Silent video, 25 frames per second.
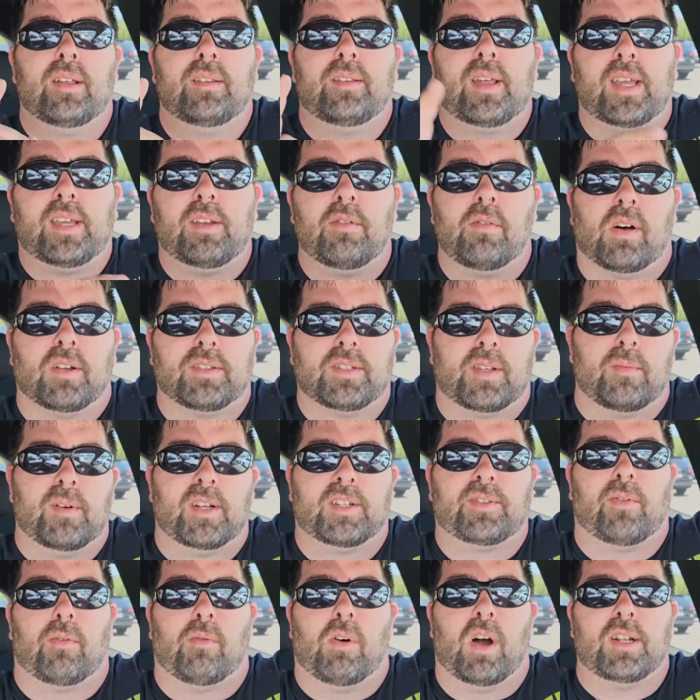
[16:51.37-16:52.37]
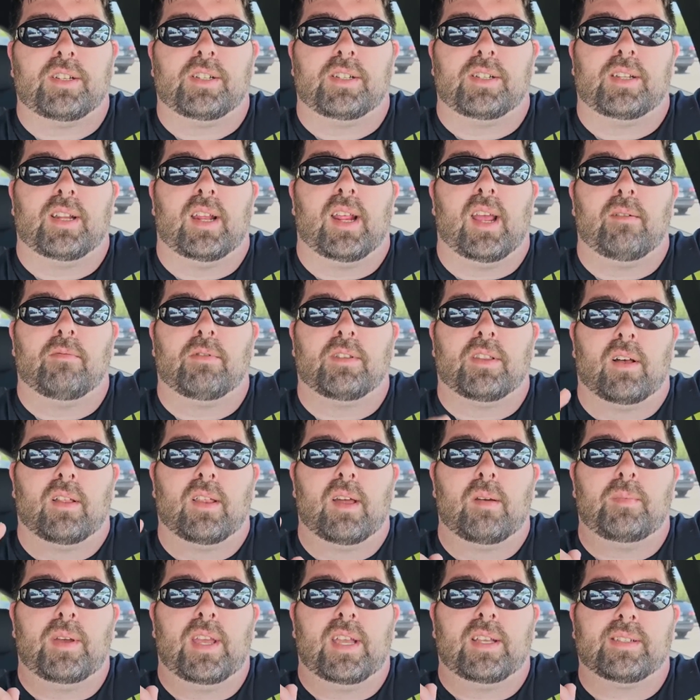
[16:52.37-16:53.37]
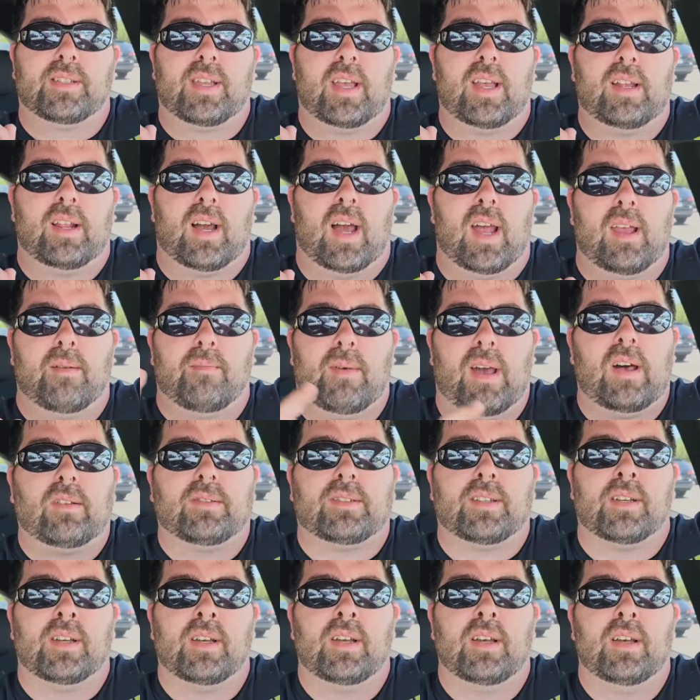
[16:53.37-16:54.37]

Thank you all so much for watching today. With all that being said, I am out,